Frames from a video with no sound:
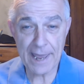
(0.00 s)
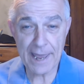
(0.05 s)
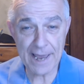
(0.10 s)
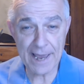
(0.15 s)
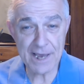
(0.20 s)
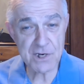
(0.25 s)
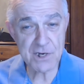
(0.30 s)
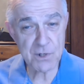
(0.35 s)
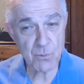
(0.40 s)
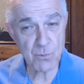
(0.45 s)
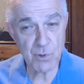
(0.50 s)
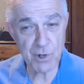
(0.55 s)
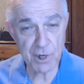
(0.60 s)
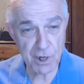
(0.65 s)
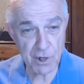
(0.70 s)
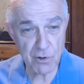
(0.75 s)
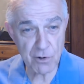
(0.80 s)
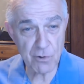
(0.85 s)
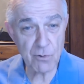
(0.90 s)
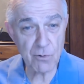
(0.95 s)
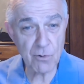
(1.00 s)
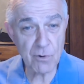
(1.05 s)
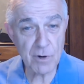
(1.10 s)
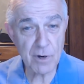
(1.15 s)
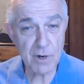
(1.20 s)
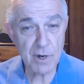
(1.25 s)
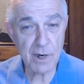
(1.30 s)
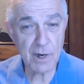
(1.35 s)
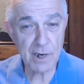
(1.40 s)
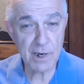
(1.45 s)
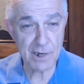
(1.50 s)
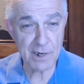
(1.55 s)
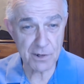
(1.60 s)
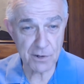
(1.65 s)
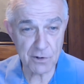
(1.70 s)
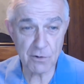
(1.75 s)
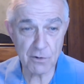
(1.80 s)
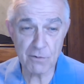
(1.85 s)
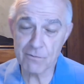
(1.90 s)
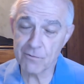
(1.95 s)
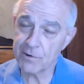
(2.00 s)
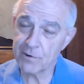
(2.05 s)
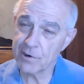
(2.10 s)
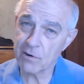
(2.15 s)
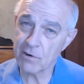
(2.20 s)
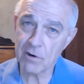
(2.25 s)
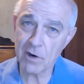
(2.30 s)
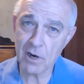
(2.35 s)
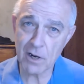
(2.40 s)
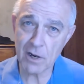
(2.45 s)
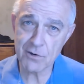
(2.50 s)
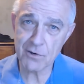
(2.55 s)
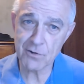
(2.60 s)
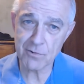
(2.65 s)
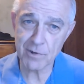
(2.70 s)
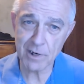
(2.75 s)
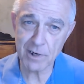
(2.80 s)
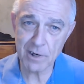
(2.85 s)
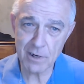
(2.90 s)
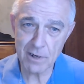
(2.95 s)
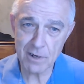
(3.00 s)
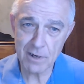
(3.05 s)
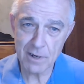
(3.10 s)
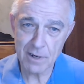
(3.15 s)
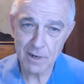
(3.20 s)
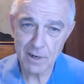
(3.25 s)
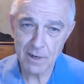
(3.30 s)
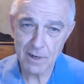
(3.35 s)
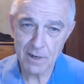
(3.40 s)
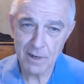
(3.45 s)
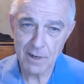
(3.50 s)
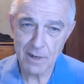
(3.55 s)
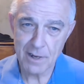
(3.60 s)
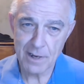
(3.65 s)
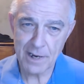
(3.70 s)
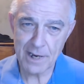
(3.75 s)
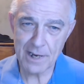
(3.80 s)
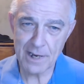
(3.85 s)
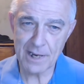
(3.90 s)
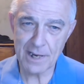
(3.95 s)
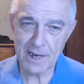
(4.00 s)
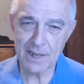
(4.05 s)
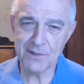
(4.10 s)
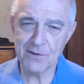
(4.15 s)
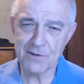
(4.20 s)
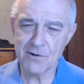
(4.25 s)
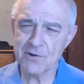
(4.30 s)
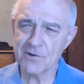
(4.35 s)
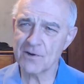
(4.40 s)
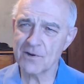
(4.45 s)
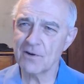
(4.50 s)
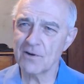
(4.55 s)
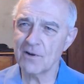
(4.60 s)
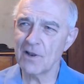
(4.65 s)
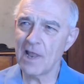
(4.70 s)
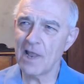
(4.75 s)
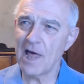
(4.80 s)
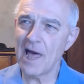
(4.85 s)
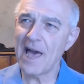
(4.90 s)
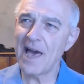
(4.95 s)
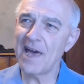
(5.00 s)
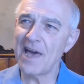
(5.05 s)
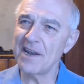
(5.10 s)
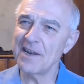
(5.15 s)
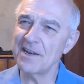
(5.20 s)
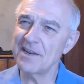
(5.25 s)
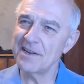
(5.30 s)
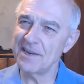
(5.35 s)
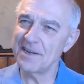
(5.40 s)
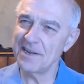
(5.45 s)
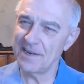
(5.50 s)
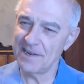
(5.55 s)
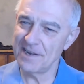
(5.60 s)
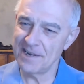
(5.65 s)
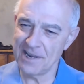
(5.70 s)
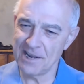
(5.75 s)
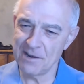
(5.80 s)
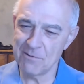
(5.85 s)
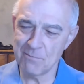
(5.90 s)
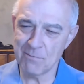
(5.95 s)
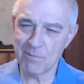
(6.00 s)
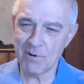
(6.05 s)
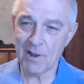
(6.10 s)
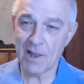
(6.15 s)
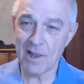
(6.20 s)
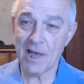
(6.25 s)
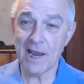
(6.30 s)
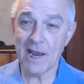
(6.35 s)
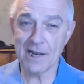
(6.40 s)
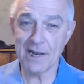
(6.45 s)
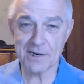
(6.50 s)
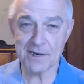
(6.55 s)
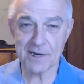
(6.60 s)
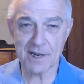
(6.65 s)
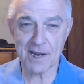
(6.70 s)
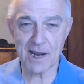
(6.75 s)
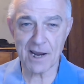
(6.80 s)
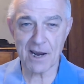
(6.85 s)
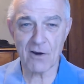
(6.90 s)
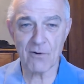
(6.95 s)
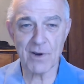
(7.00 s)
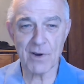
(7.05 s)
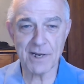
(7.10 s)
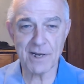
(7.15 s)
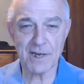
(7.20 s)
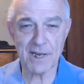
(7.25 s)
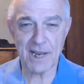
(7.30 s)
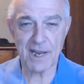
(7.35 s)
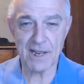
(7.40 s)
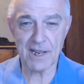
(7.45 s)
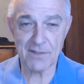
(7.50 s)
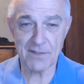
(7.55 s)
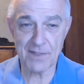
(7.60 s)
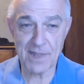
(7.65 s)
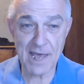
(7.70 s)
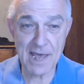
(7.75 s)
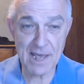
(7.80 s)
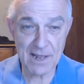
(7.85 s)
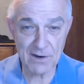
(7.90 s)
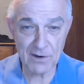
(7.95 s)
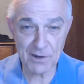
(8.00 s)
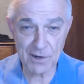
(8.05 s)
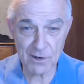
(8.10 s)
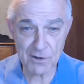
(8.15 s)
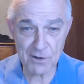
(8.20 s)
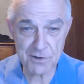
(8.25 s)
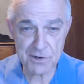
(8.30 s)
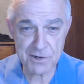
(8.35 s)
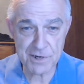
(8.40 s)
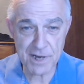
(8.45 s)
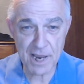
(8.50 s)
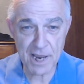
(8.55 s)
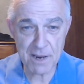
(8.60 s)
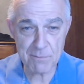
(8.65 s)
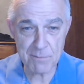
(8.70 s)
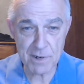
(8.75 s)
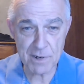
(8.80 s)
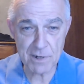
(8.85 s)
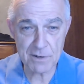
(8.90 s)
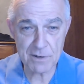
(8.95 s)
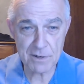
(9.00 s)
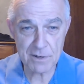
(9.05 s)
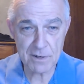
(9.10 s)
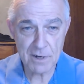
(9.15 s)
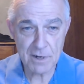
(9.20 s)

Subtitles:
ask what you can do for your country. And there's a lot implied and carried in that little statement.